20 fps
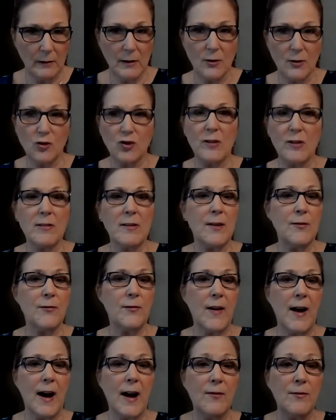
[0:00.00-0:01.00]
let's just say
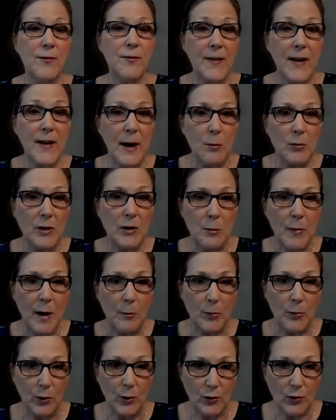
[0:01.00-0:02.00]
five family
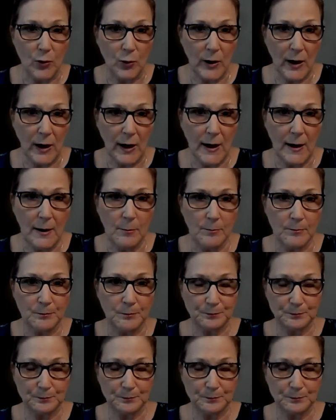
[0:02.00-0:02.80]
members okay